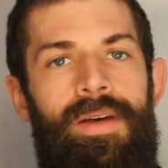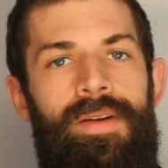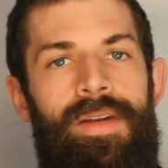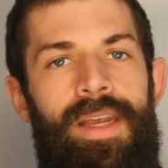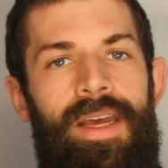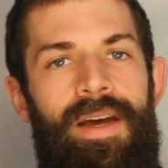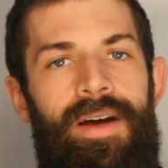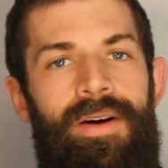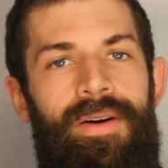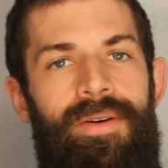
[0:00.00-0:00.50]

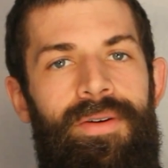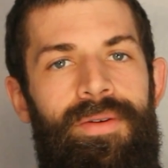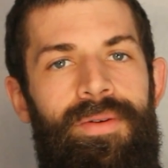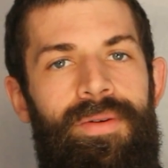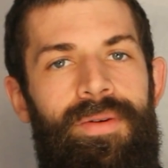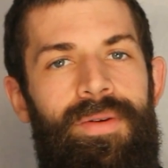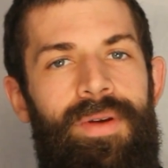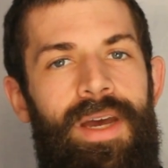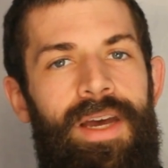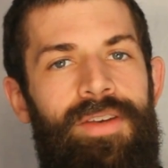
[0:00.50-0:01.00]
Now,
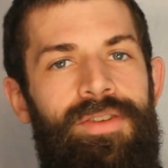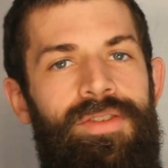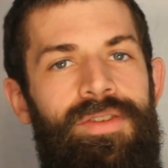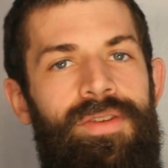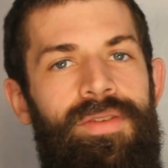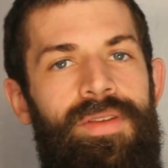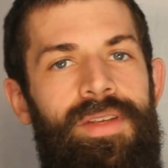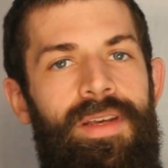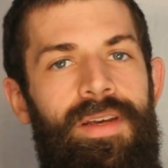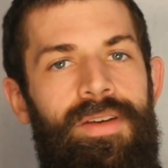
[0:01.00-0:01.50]
as
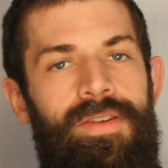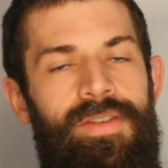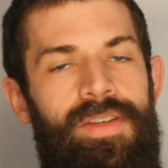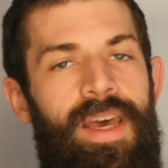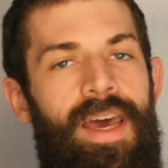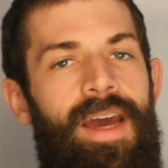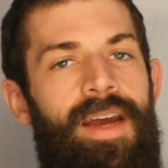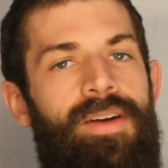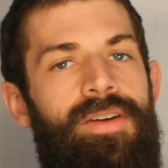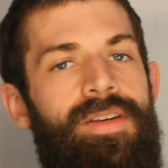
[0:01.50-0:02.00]
to the
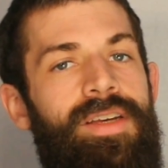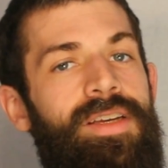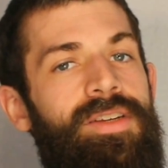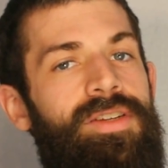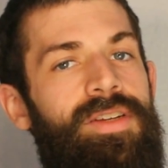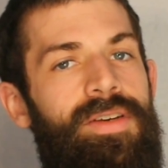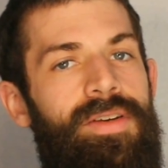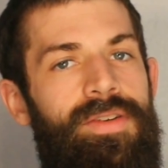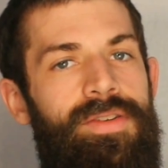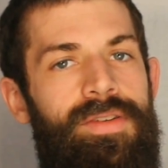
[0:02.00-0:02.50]
exact
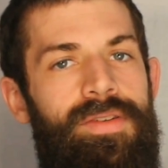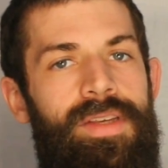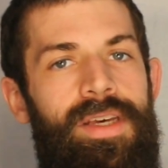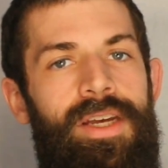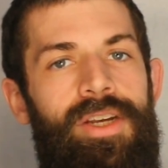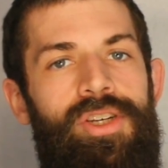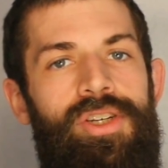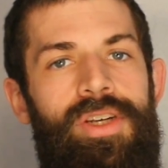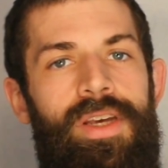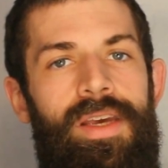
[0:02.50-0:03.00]
details of
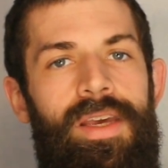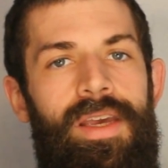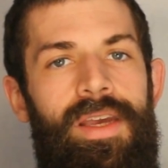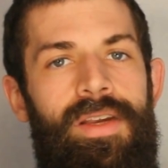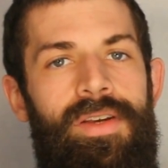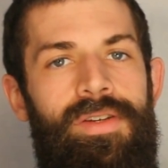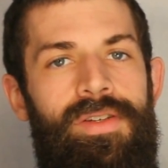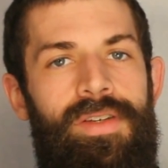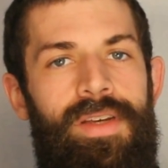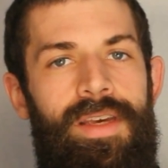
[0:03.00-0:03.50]
that
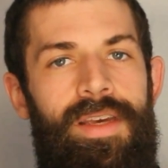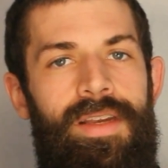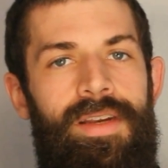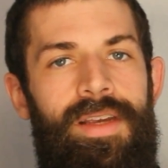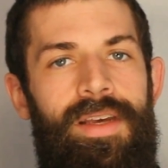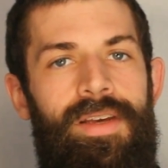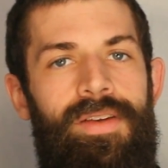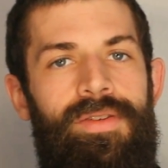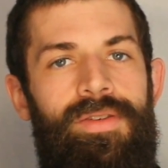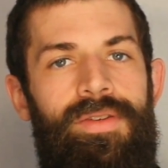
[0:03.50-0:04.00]
change and
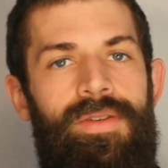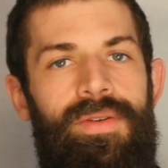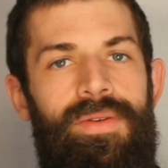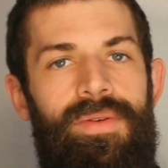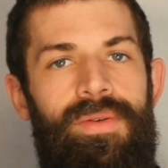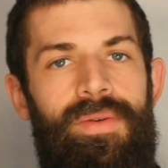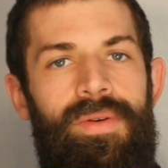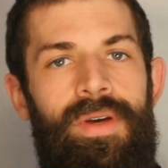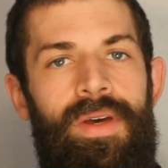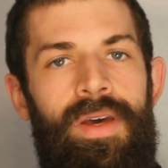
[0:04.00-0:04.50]
as
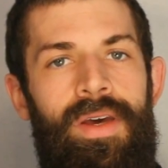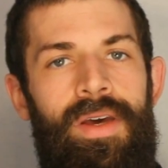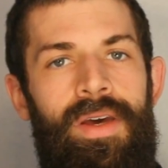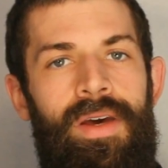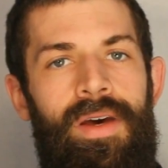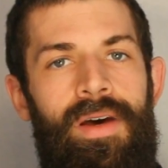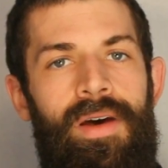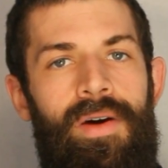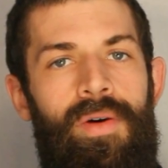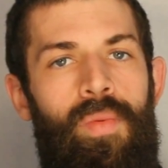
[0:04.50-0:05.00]
to
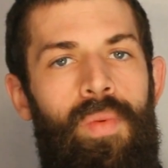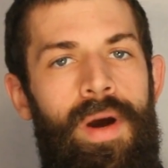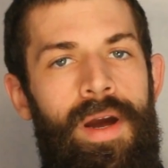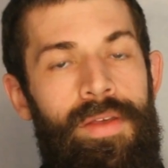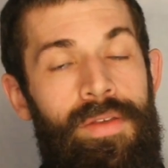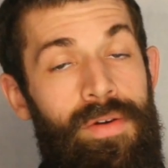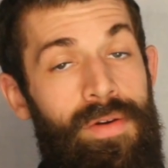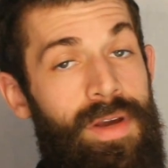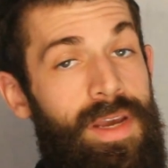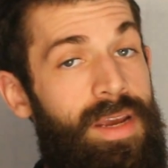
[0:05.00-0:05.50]

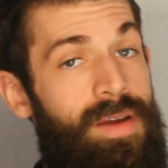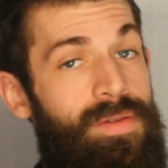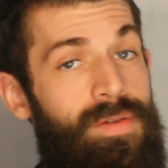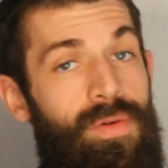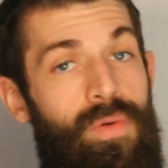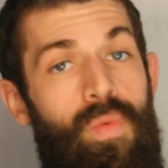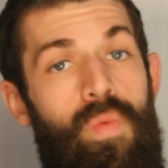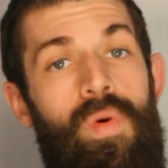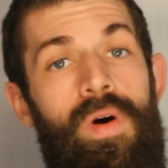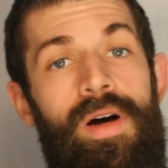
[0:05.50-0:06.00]
whether
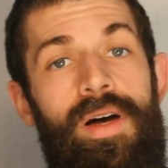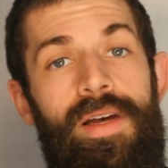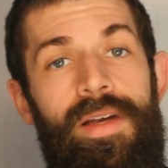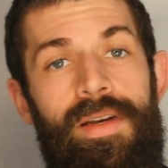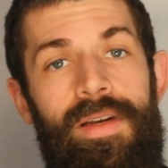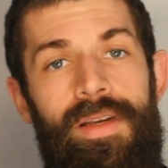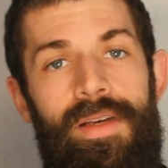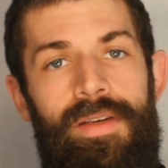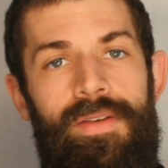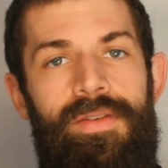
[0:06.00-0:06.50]
either
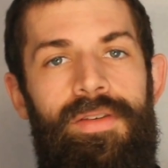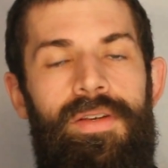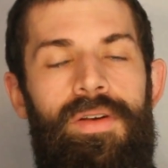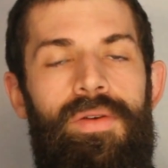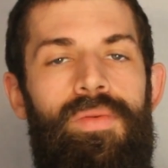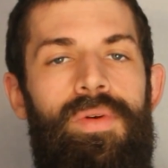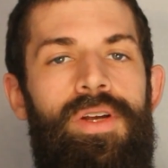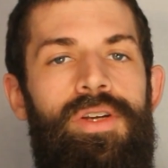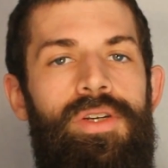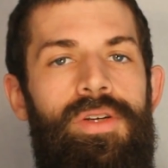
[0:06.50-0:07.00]
one is the
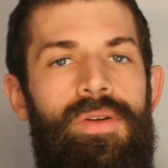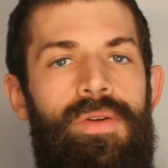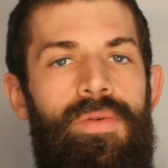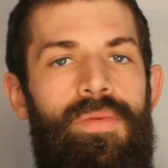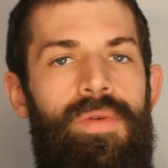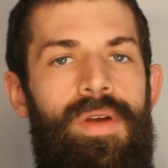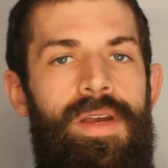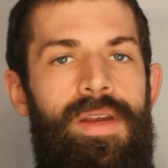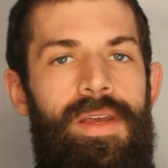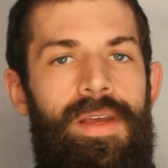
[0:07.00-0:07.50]
original
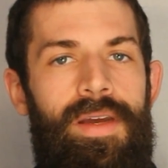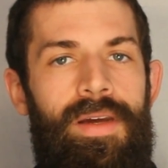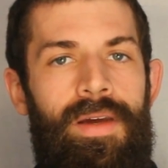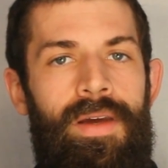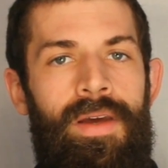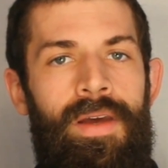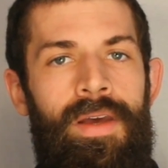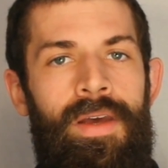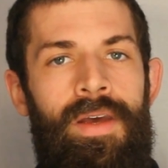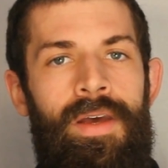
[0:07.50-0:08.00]

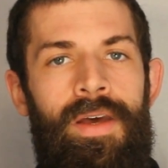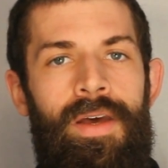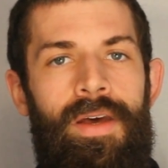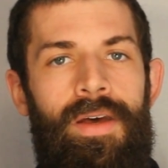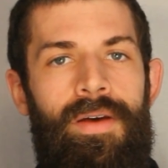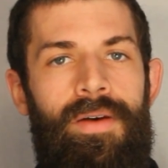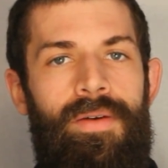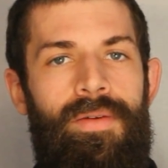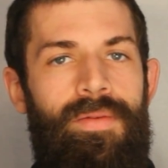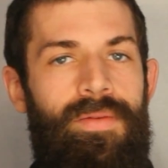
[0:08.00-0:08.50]
reading,
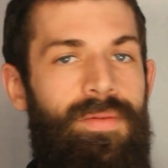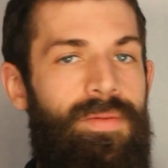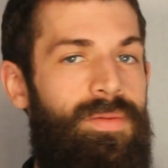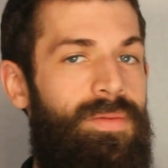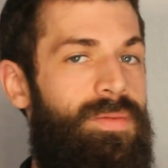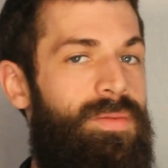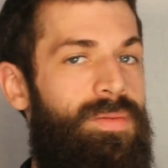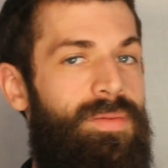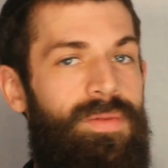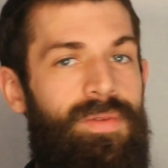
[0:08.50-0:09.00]

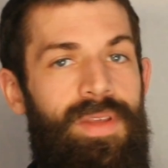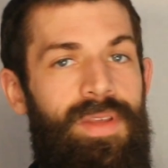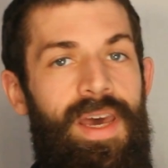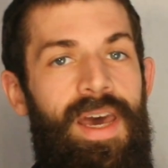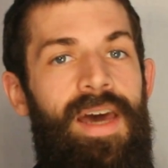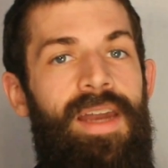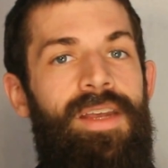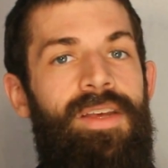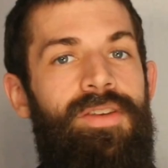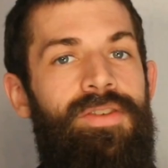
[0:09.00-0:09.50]

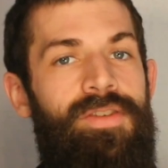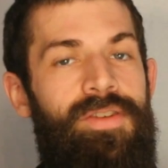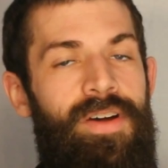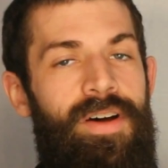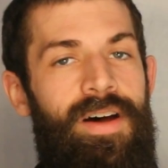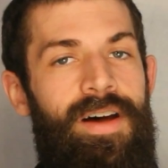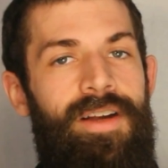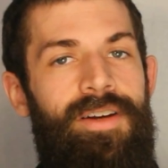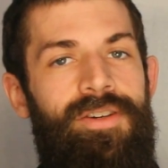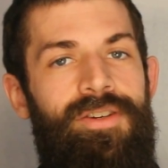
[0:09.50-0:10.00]
that is
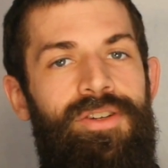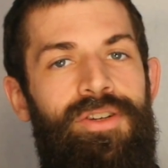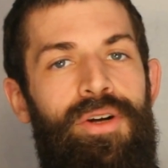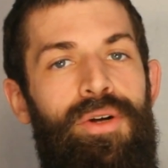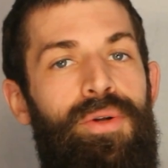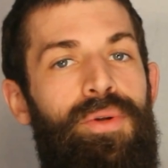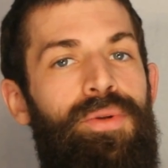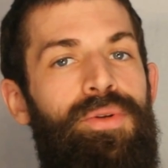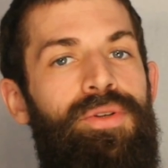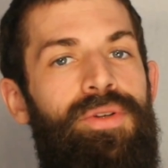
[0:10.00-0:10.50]
not
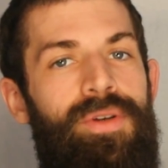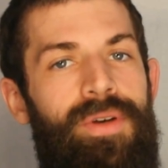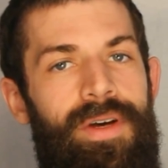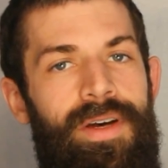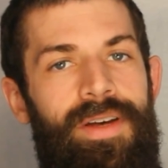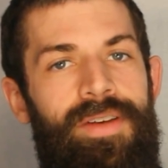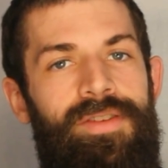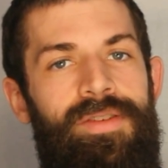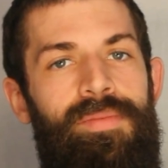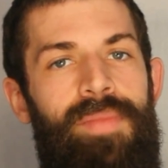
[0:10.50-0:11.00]
told to
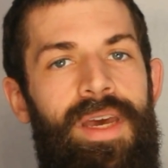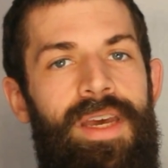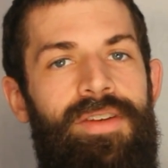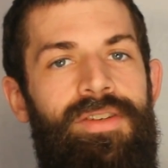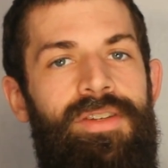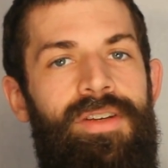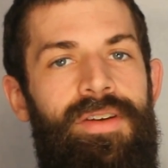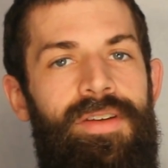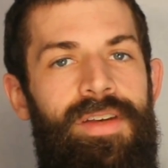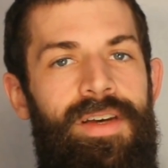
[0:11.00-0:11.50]
us
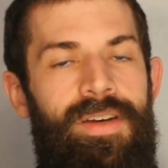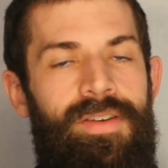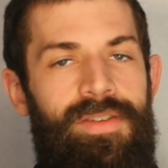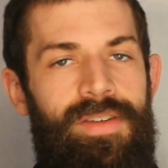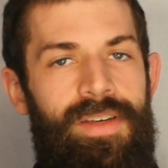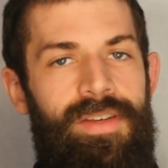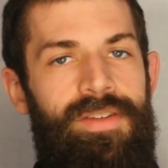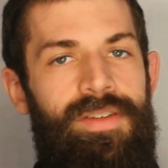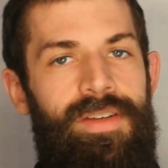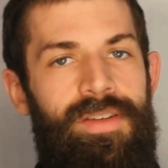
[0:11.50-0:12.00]
based on the
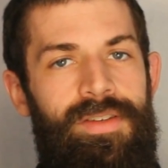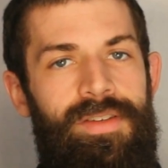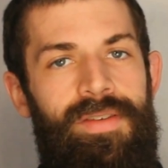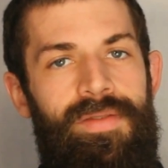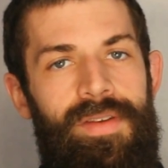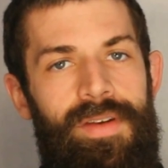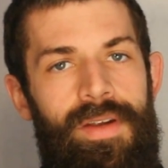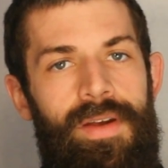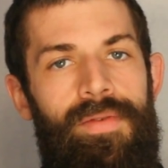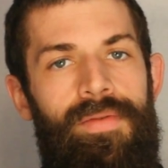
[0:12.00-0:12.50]
existence of
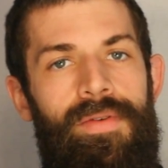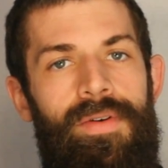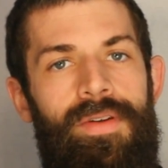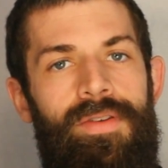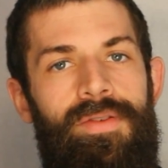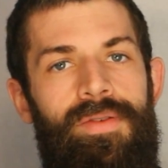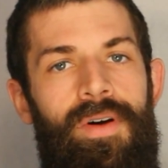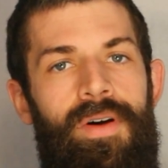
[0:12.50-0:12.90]
the difference.